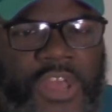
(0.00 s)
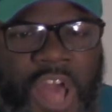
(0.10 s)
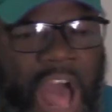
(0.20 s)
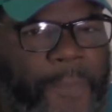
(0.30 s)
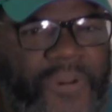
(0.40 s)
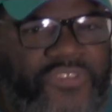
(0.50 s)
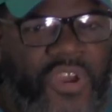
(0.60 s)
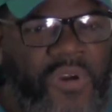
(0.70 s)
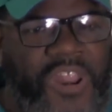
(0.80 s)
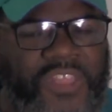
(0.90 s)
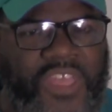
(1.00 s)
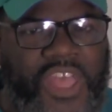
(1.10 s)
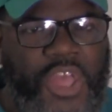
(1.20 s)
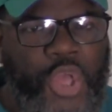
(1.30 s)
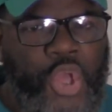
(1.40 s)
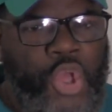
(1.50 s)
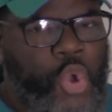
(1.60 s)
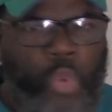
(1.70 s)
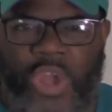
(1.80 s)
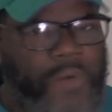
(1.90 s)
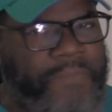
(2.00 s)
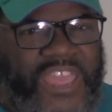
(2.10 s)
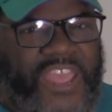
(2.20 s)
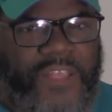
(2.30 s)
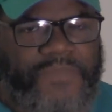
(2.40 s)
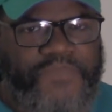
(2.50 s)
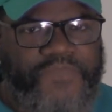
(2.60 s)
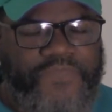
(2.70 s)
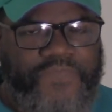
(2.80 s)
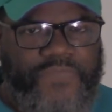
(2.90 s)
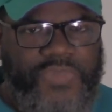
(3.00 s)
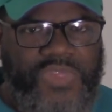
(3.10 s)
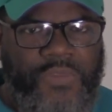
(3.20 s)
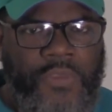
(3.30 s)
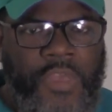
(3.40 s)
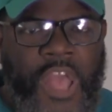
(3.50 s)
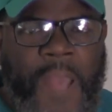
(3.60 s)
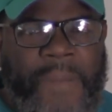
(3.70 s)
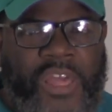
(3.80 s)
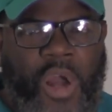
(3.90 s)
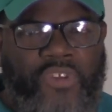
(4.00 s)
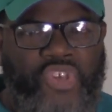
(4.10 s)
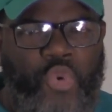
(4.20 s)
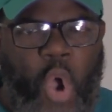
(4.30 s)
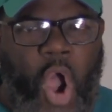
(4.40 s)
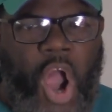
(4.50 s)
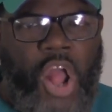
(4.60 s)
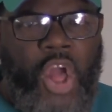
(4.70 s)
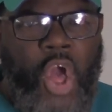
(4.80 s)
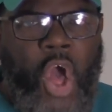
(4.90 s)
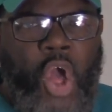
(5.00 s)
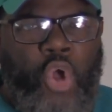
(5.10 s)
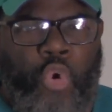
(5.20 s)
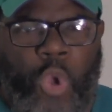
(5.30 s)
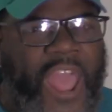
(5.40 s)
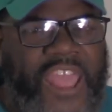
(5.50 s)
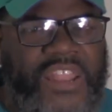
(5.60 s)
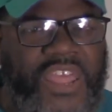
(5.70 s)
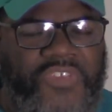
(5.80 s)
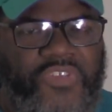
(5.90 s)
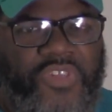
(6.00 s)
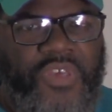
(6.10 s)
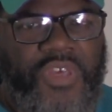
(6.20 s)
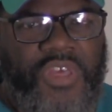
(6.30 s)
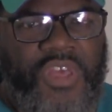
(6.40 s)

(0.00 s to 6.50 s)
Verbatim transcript: opportunity will meet because you are greatness,